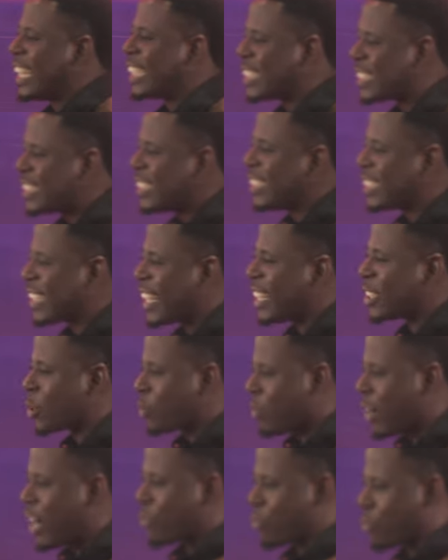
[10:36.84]
the existence
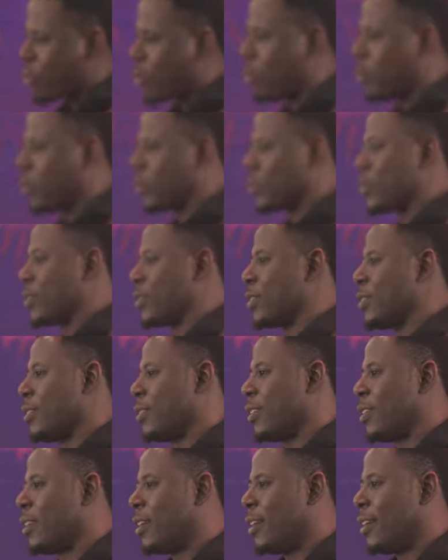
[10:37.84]
of our troubles.
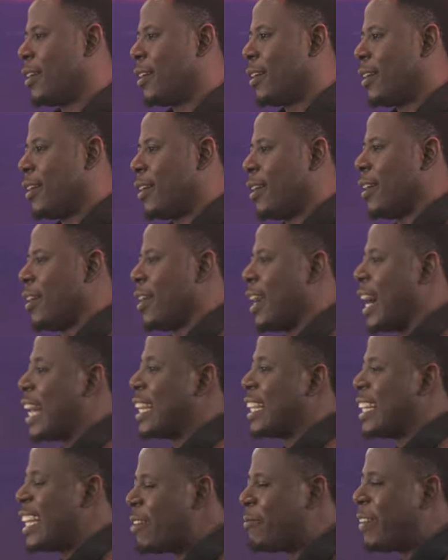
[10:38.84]

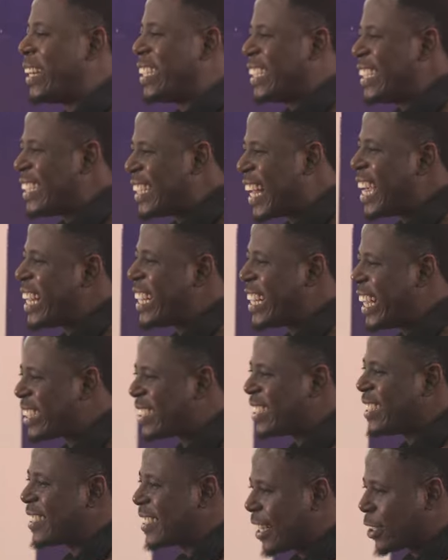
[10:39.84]
And they never denied the
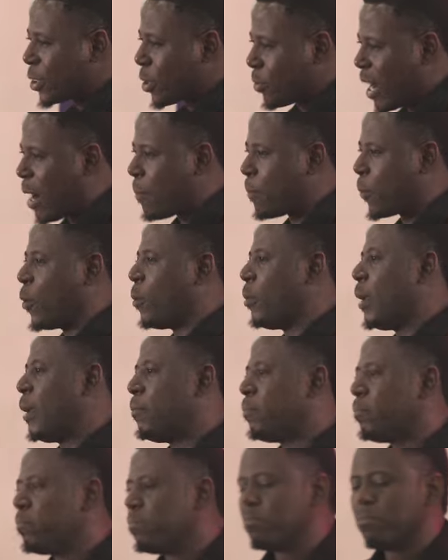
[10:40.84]
existence of our
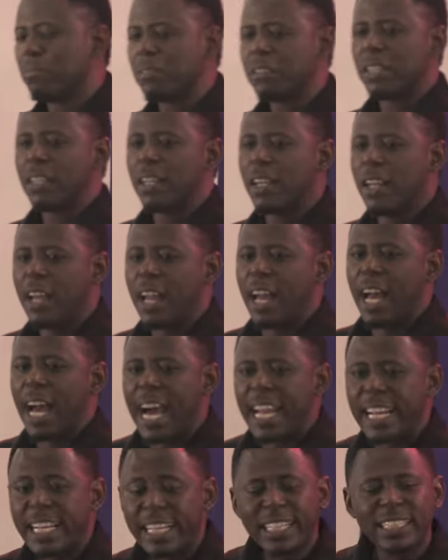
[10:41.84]
problem.
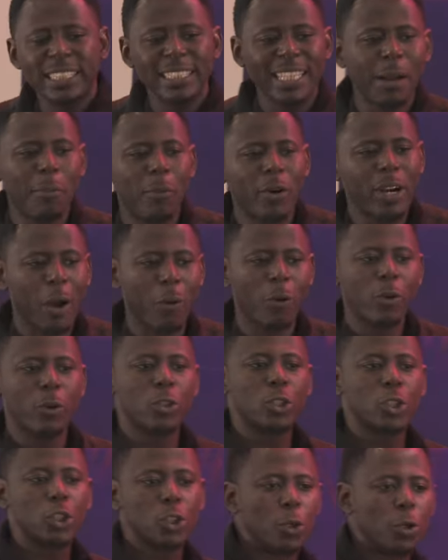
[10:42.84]
And in this sermon, I want
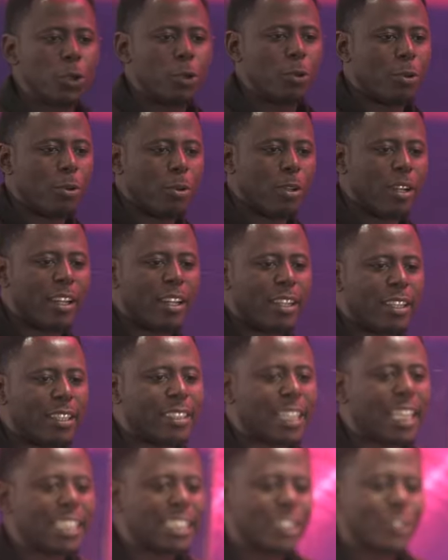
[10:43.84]
to show you
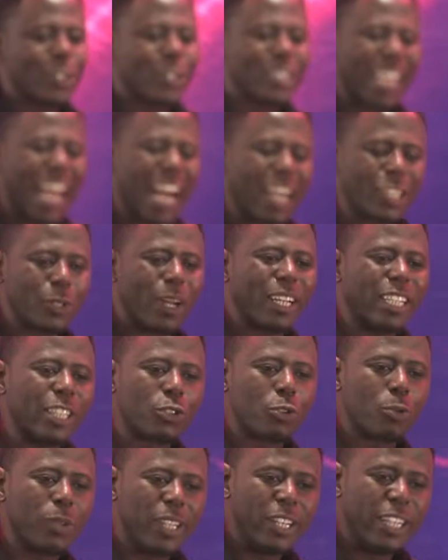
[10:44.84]
that Jesus actually
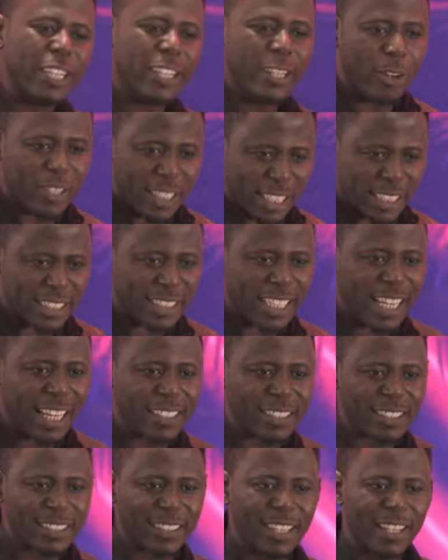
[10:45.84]
truly really
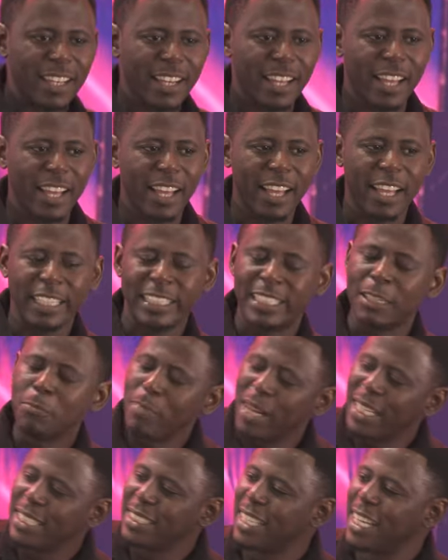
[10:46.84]
understands. The
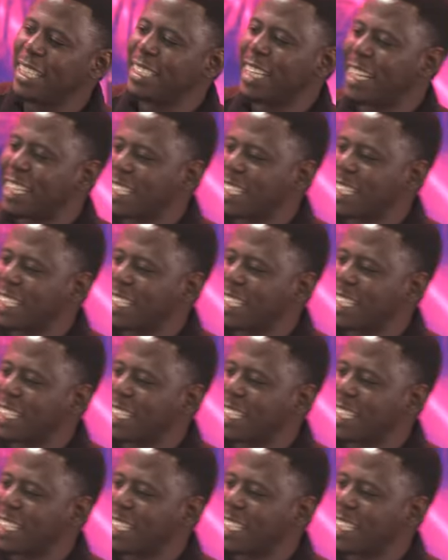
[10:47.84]
message